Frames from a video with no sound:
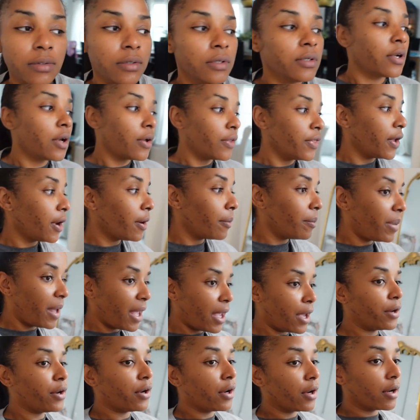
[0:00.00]
you know, they're
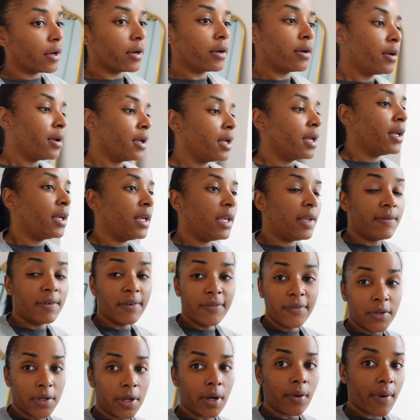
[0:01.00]
better even
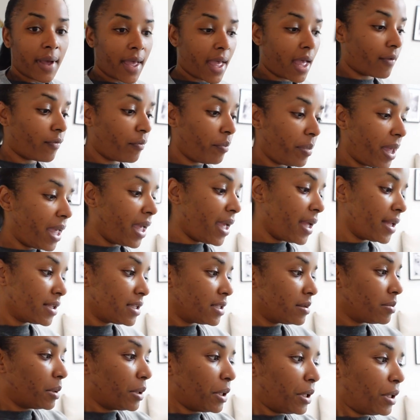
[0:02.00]
if you don't have
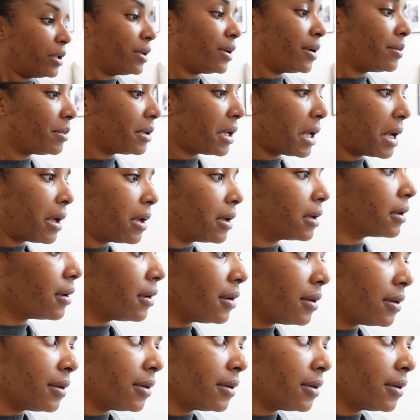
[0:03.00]
pets. But I'm like,